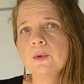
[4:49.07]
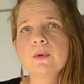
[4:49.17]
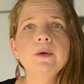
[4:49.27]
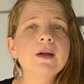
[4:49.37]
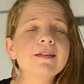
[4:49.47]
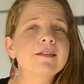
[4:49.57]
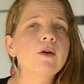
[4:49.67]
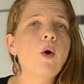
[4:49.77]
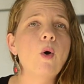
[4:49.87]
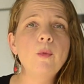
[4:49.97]
When you ask
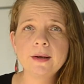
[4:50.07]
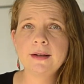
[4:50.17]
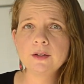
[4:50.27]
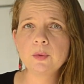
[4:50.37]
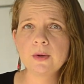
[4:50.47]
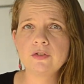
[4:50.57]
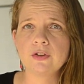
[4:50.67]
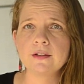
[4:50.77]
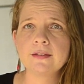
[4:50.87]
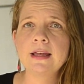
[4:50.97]
open-ended
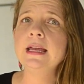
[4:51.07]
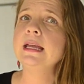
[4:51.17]
questions,